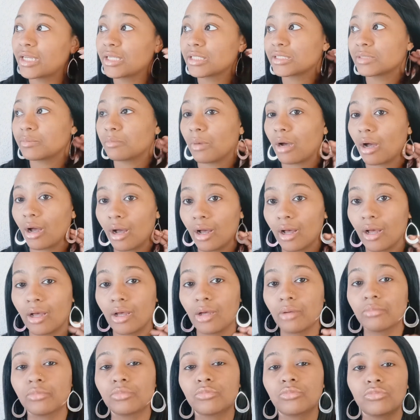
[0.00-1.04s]
his
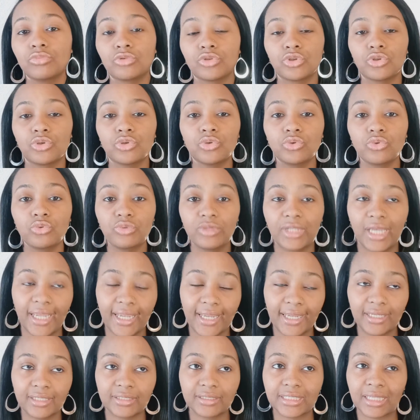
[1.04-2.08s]
mom to
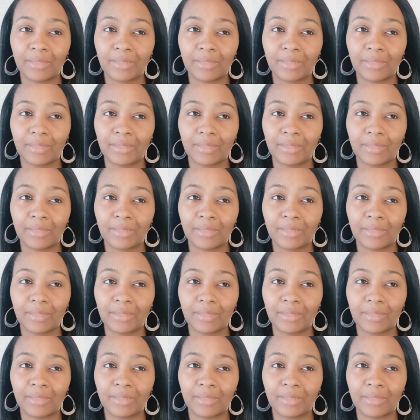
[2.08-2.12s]
dance.